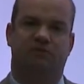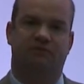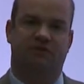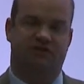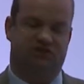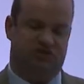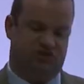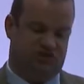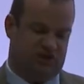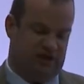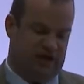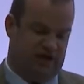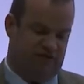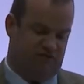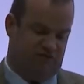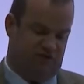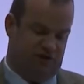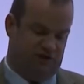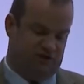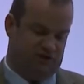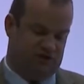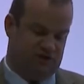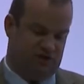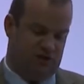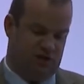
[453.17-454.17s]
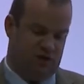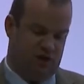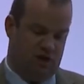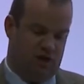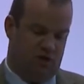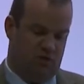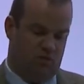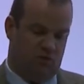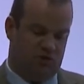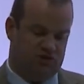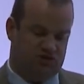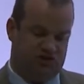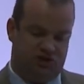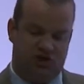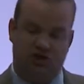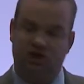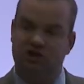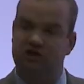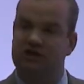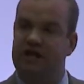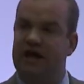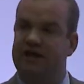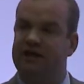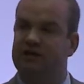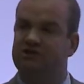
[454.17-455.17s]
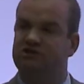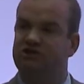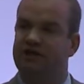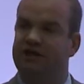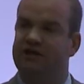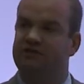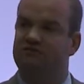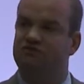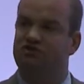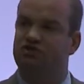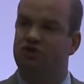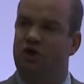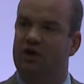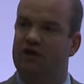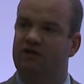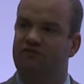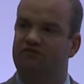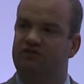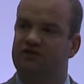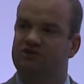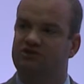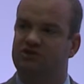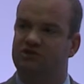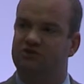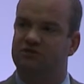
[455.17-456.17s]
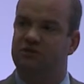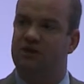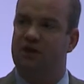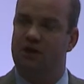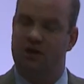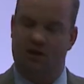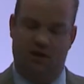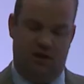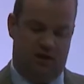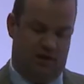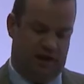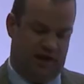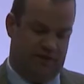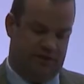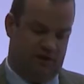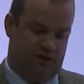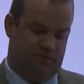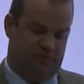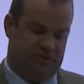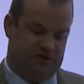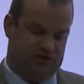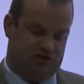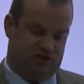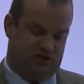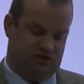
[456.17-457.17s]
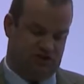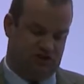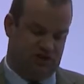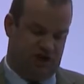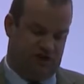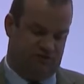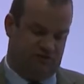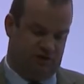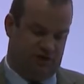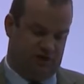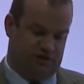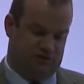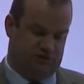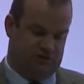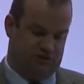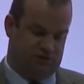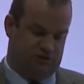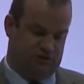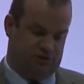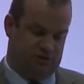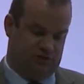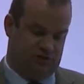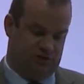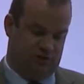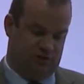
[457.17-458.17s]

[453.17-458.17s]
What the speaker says: and Mrs. Average was their clarity of joint vision and their business governance.